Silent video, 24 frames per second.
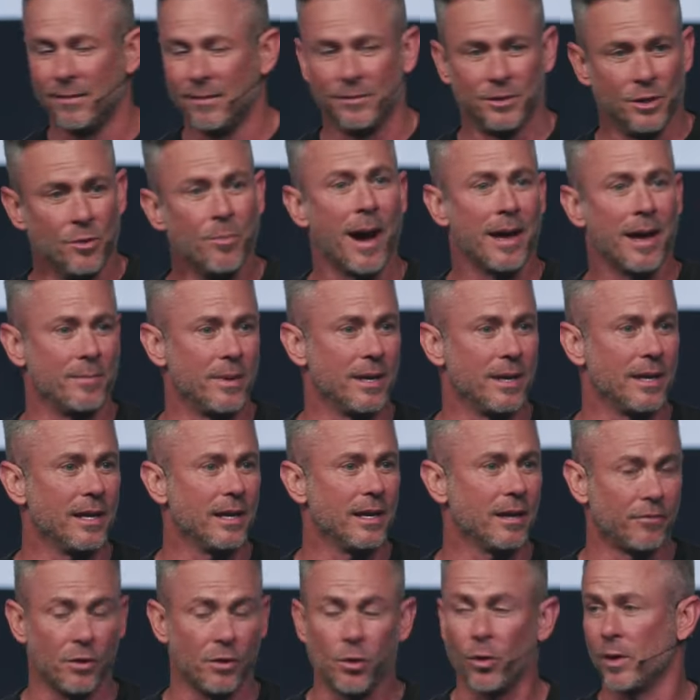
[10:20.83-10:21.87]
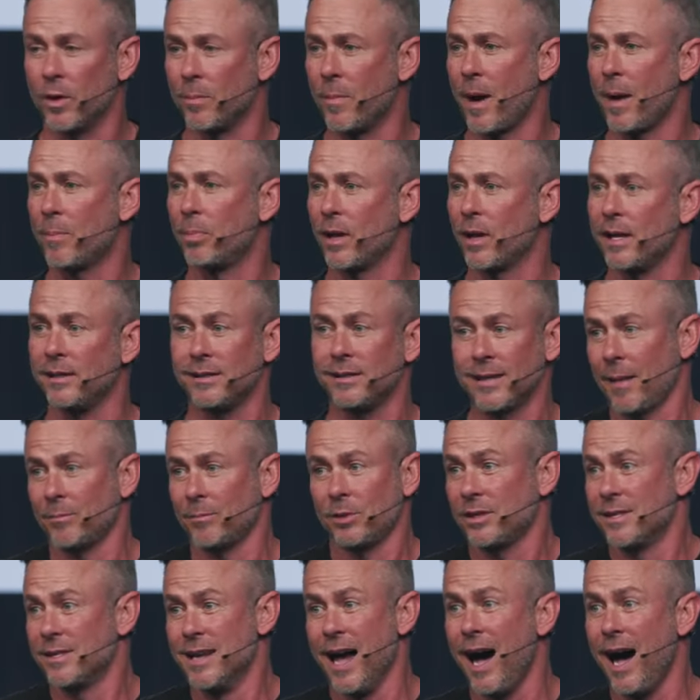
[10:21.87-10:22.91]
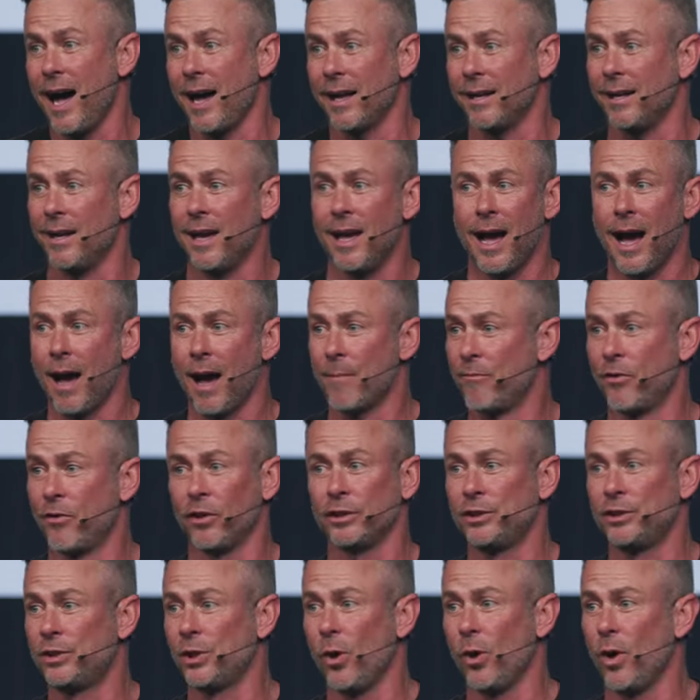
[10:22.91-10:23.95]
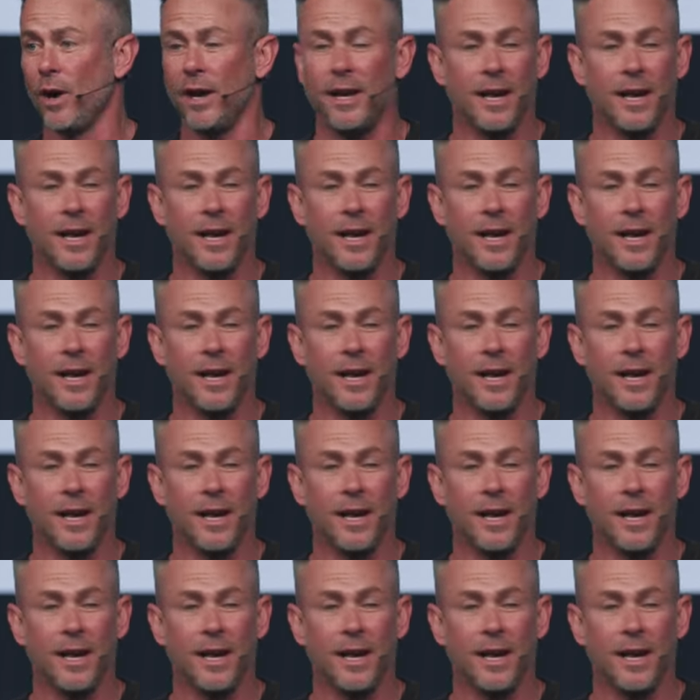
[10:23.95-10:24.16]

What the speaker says: You might be if you were in my place. I'm just not. I'm full of joy